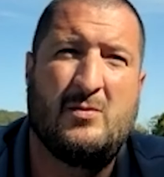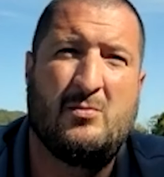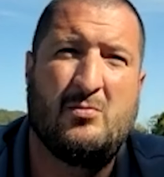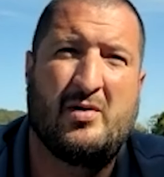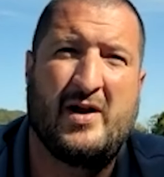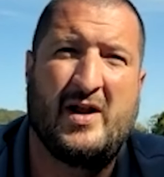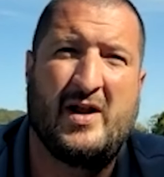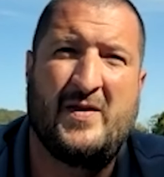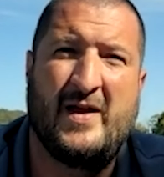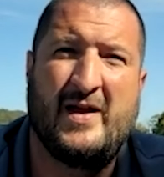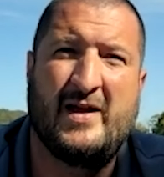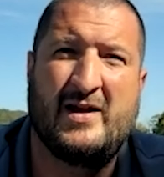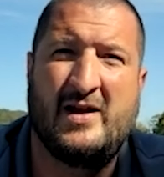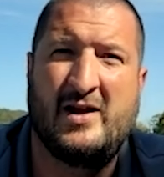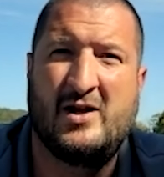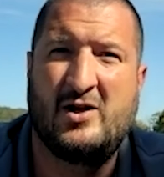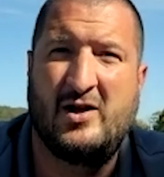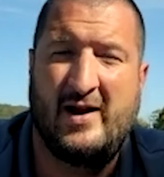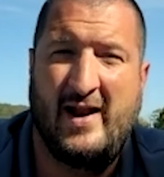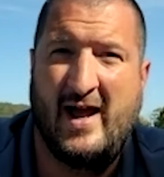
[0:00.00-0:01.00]
but I think
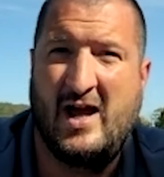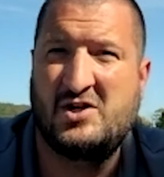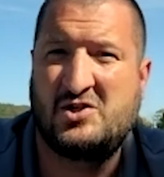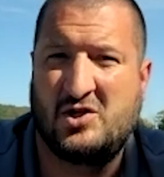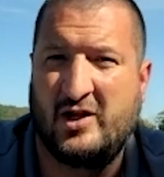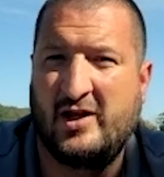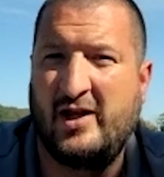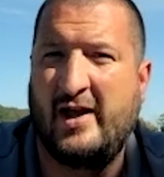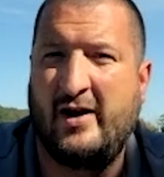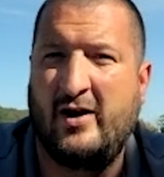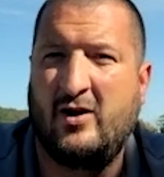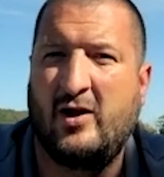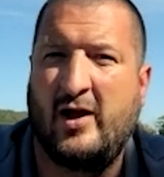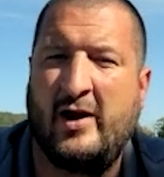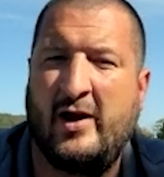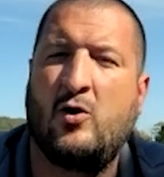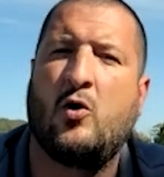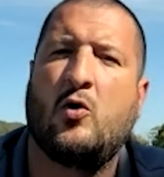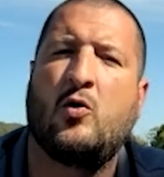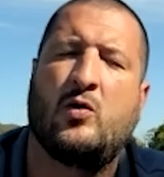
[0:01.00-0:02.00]
nationally and
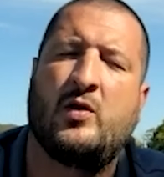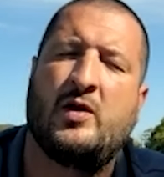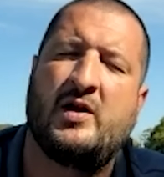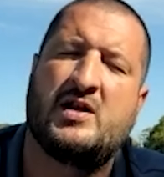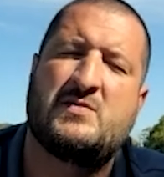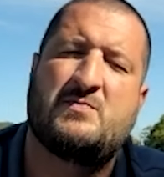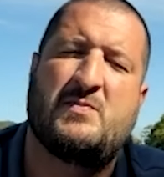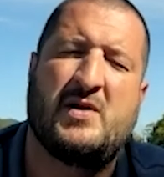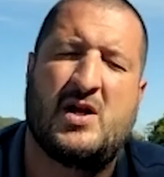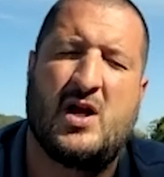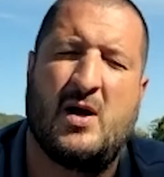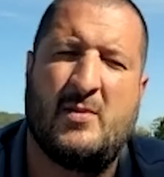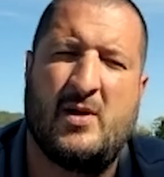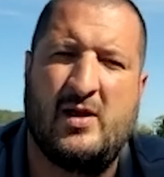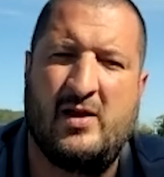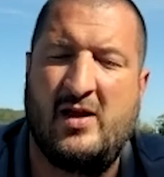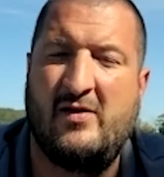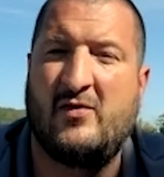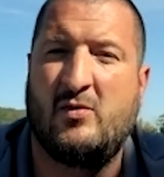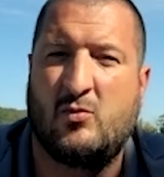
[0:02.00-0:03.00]
locally it's
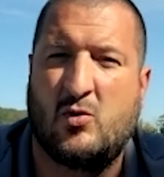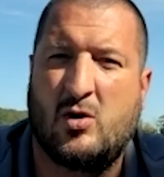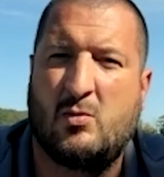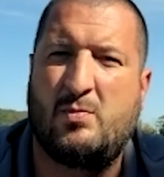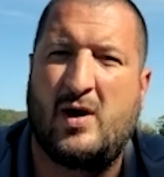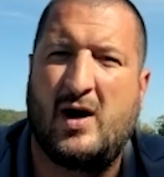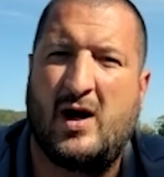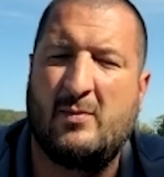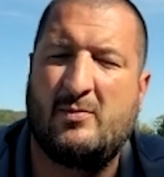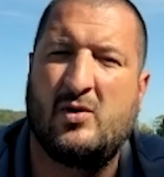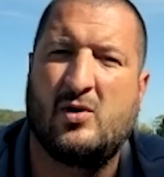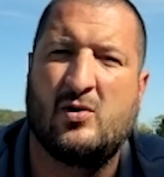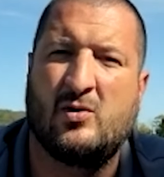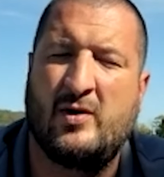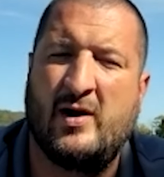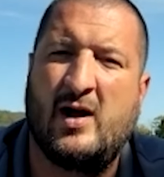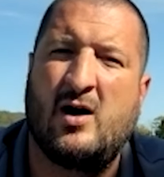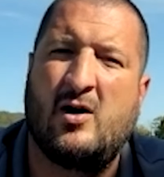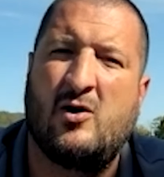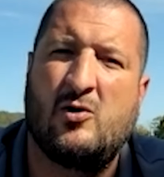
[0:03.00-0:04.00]
becoming even more popular
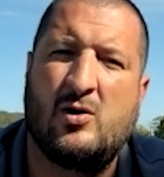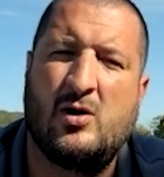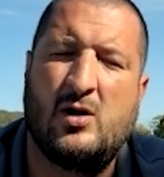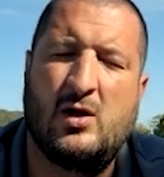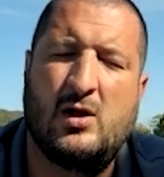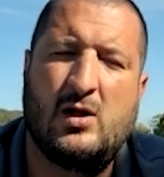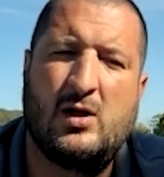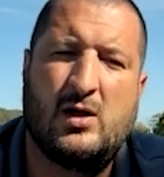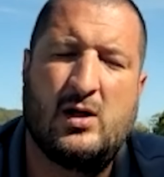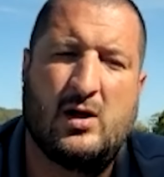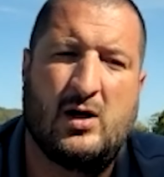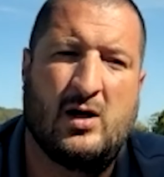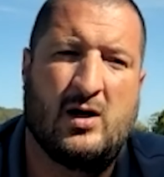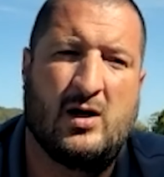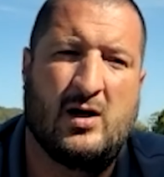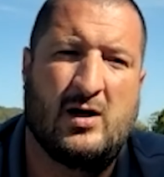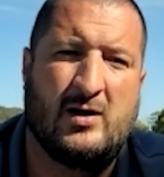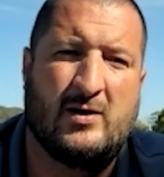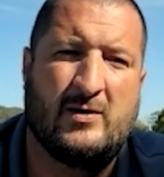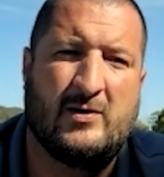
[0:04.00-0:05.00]
now.
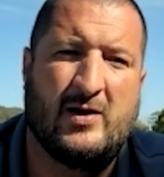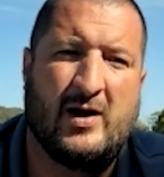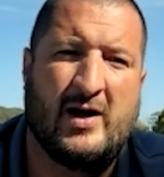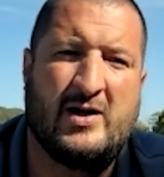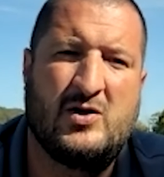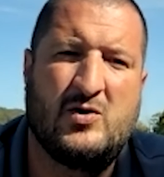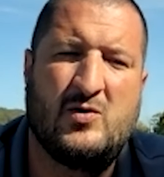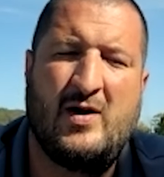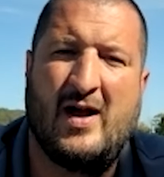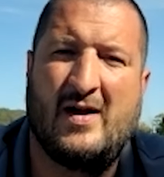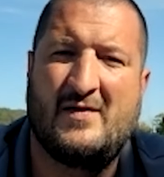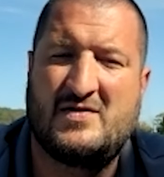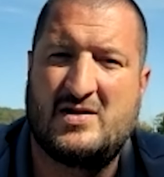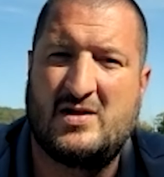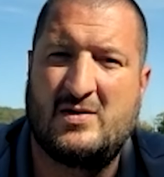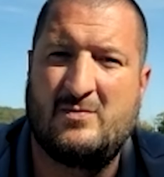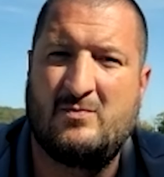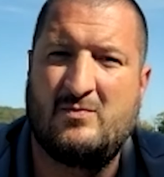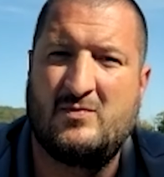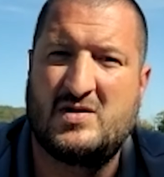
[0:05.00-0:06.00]
I do have
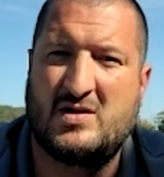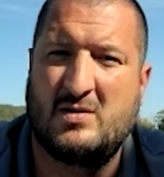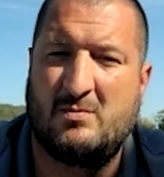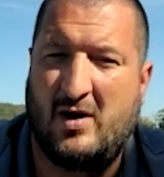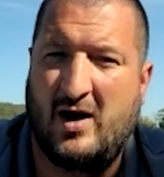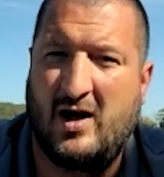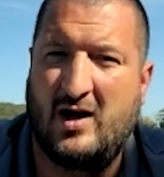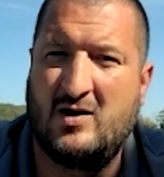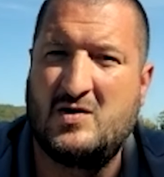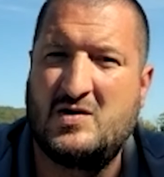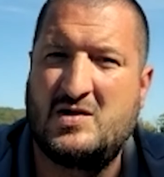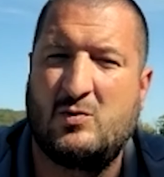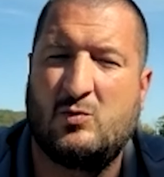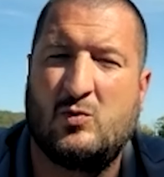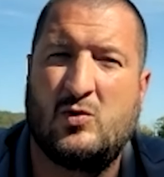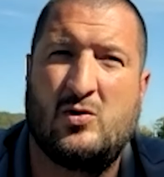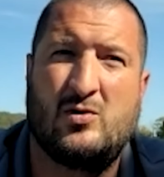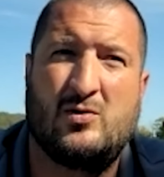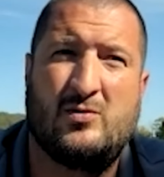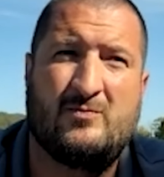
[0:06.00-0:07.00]
some buyers
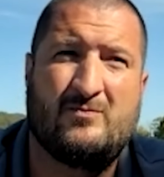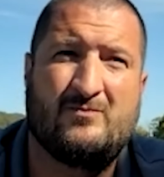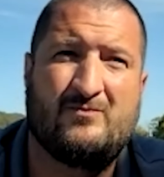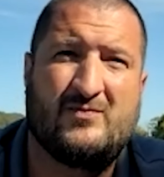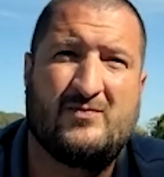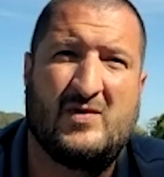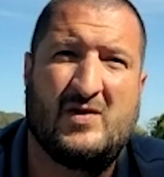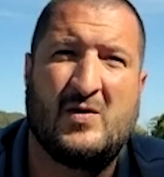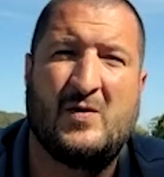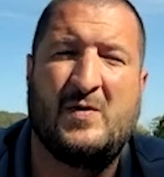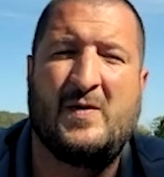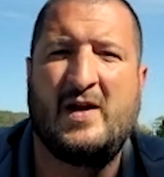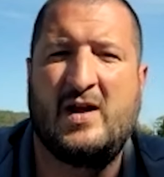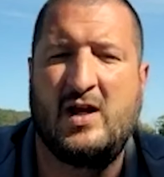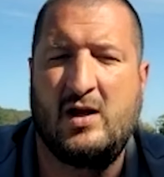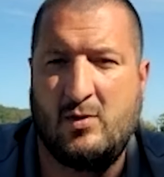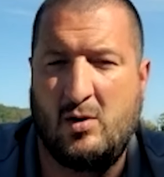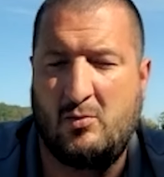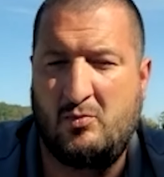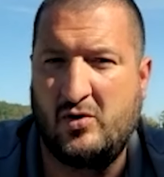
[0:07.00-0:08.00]
they're
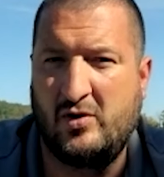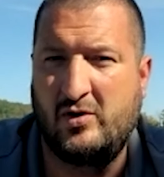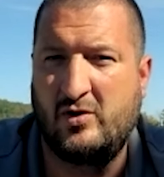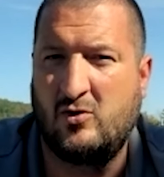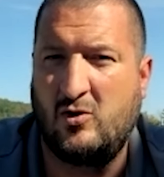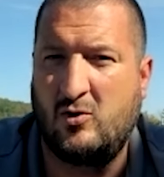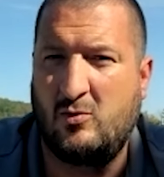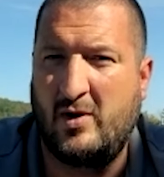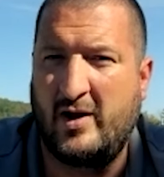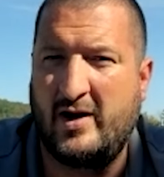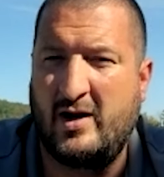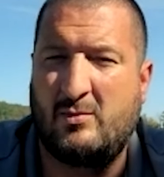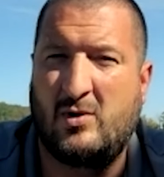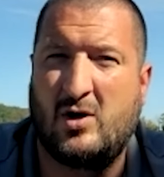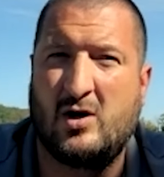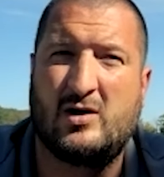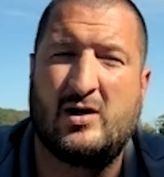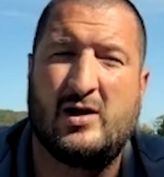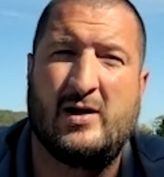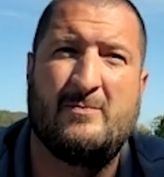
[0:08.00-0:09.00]
thinking about putting their home on the
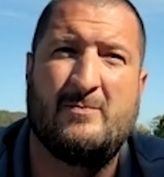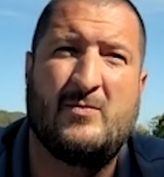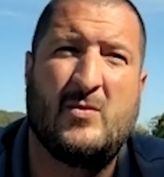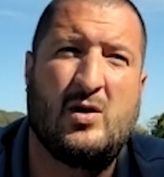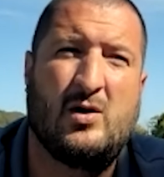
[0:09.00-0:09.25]
market,